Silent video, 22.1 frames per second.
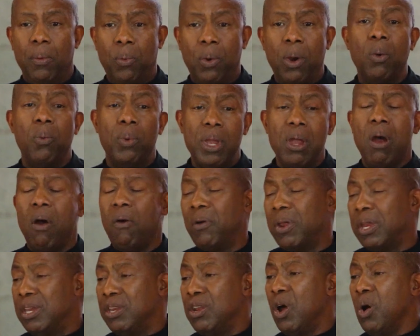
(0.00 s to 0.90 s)
Well, we
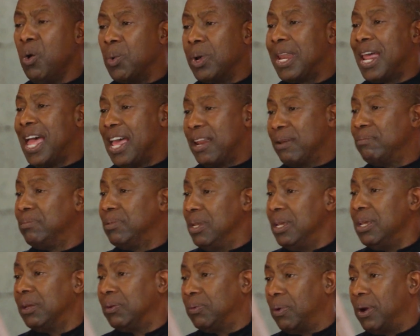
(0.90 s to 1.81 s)
already know what Adam
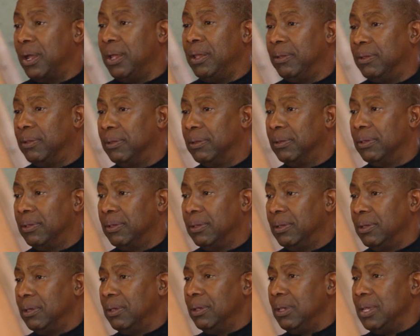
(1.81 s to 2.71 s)
did, right?
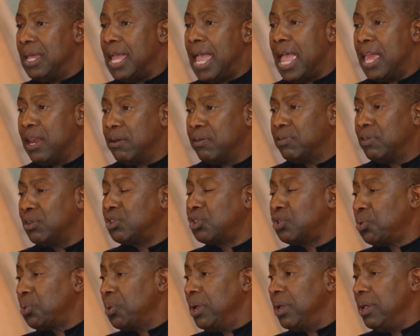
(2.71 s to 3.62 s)
He ate of the
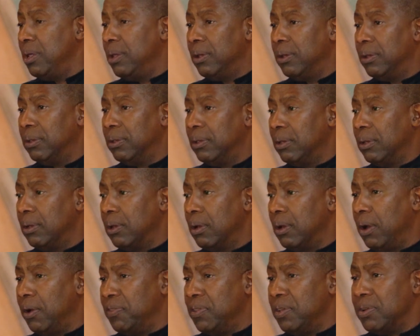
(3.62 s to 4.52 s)
tree
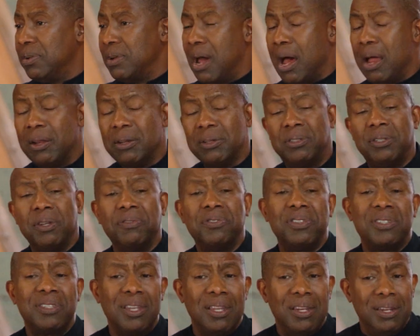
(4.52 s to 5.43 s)
of the knowledge
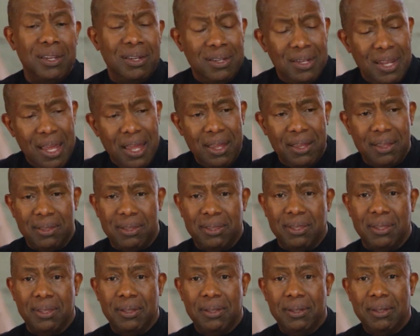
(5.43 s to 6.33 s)
of sin and
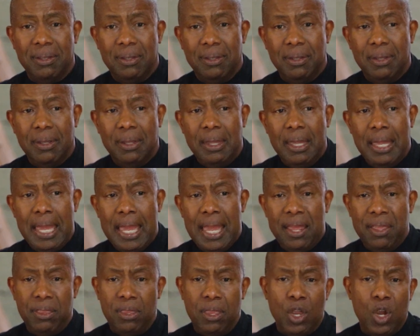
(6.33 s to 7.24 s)
death.
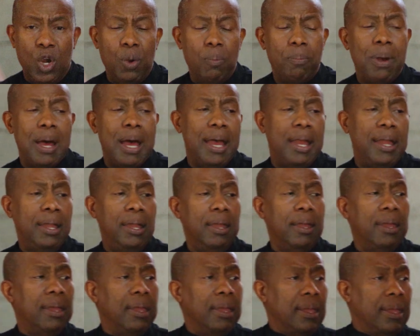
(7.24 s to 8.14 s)
And
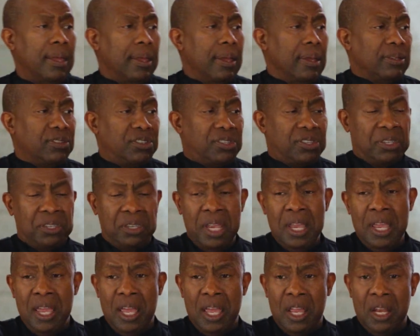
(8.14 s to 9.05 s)
thereby,
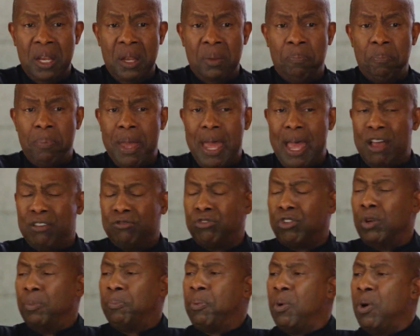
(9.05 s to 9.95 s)
sin
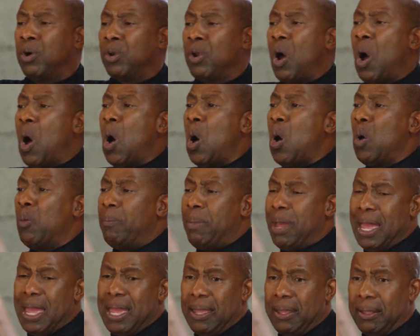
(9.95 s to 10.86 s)
passed upon all
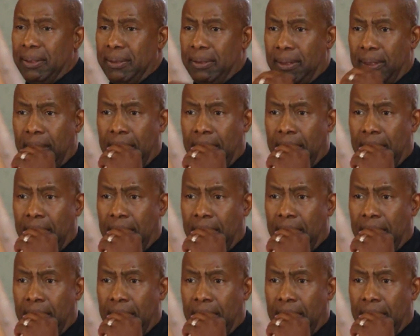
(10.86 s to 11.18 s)
man.